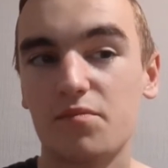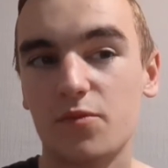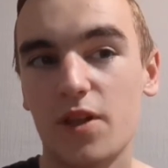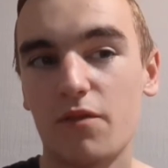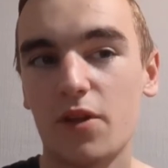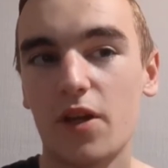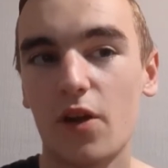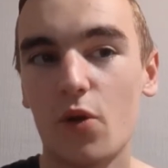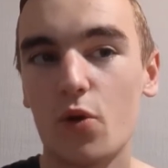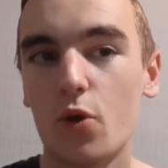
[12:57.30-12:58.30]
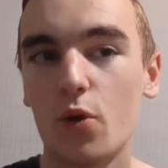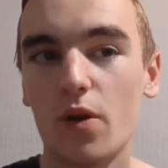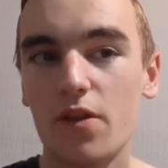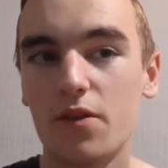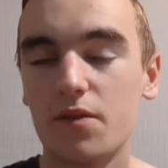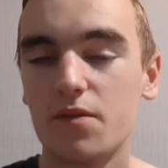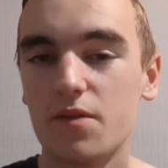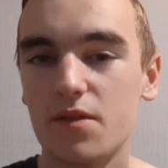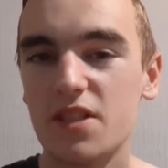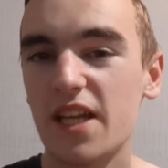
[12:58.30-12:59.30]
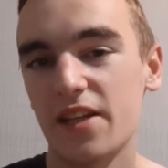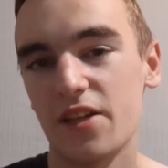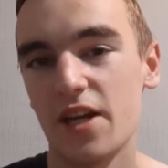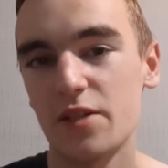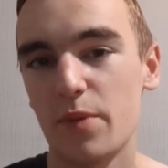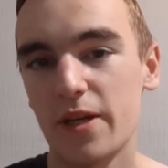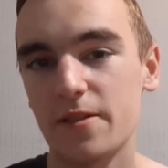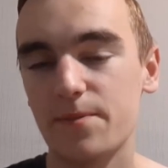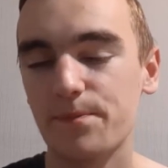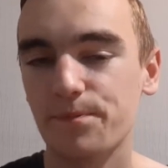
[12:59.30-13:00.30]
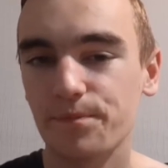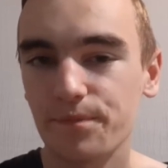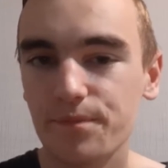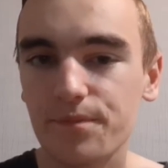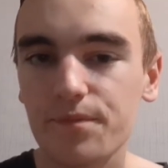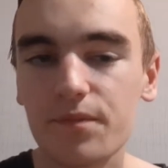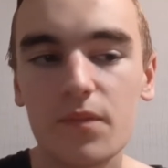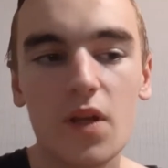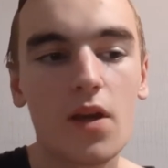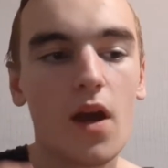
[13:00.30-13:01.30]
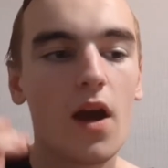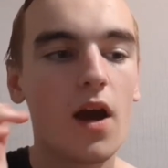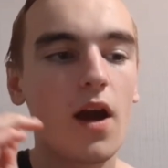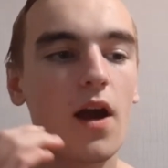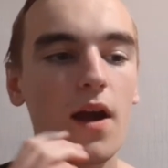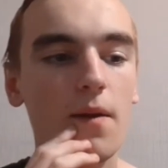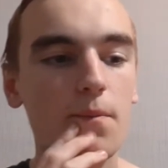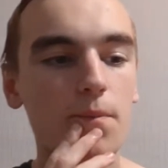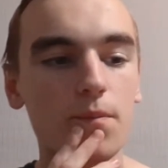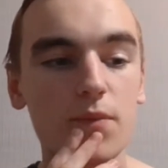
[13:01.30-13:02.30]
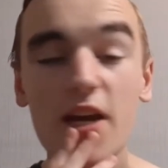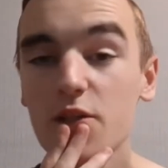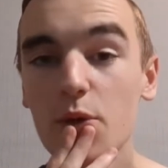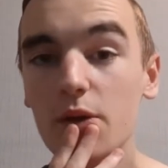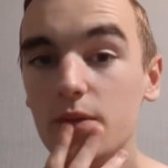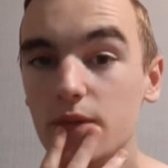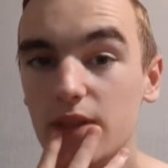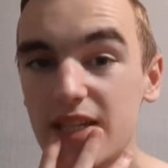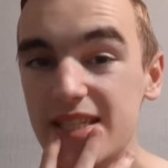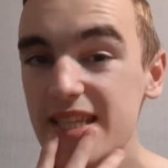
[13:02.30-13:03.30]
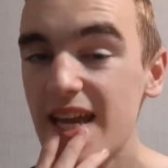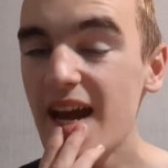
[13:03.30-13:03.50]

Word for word: definitely a lot cooler than the standard hatchbacks. Um, next one is the